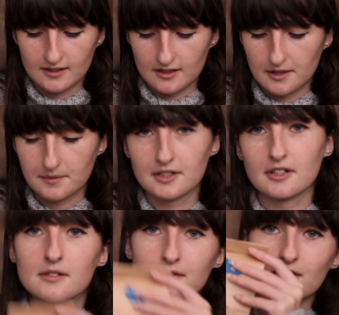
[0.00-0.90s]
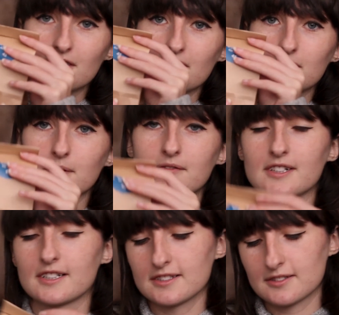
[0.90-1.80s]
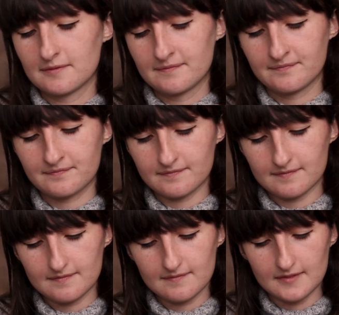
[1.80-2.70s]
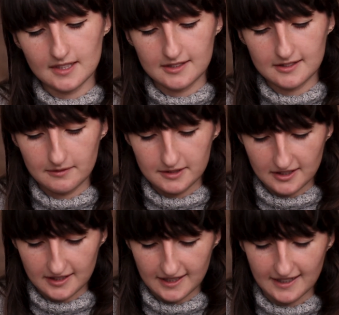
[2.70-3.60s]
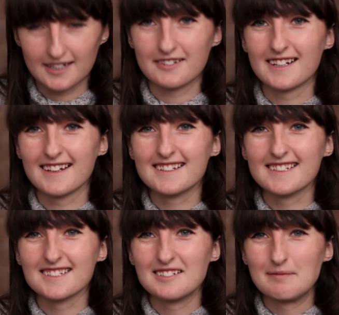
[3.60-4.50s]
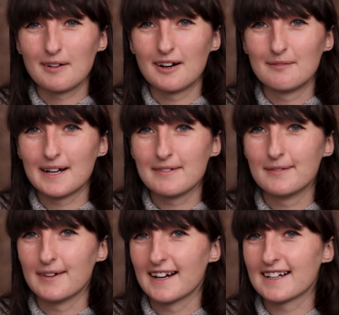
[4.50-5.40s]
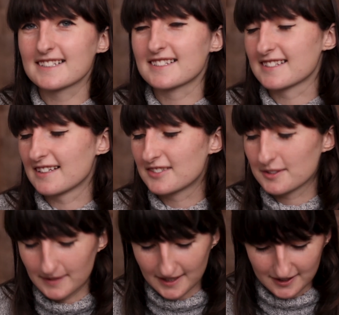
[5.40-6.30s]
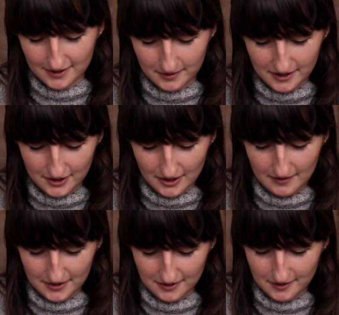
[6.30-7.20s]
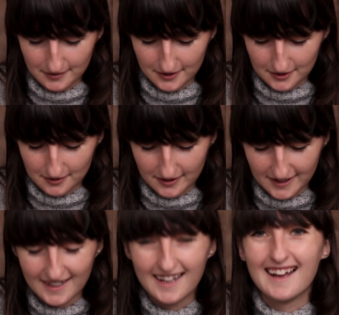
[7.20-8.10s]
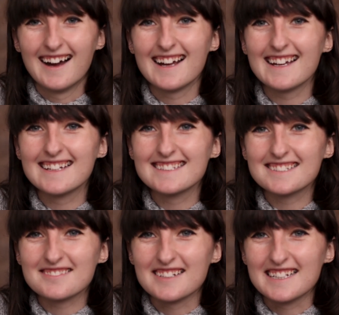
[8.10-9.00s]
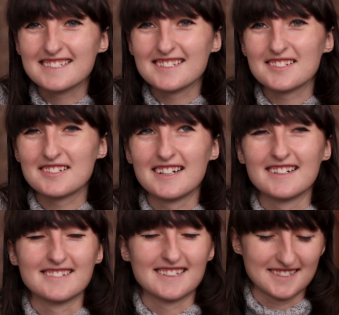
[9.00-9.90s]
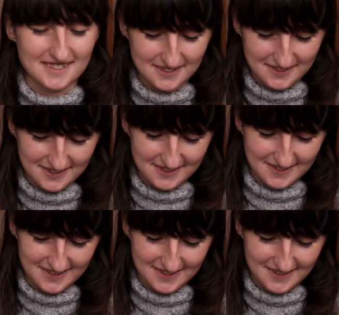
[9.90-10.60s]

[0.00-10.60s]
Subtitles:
I'm going to go for this one first and see what's in here. I quite like these little brown paper bags because they've just been in a sweet shop, so it feels quite, it is sweets as well. That's so cool.